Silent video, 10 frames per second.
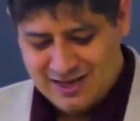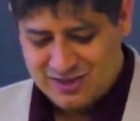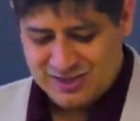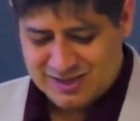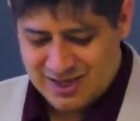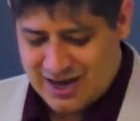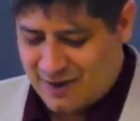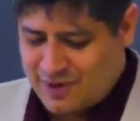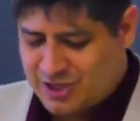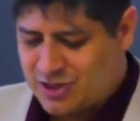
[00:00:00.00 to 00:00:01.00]
Jesus said,
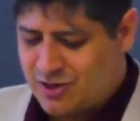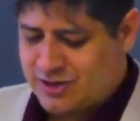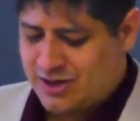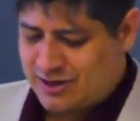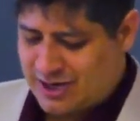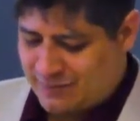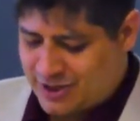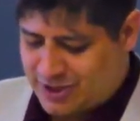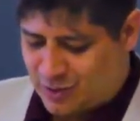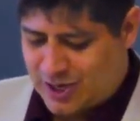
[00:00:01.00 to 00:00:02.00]
I'm going to go there and I'm
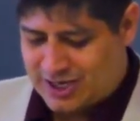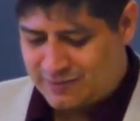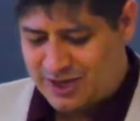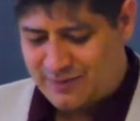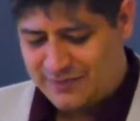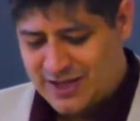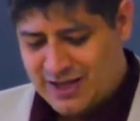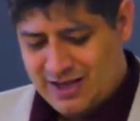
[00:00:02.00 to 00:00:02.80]
going to go wake him up.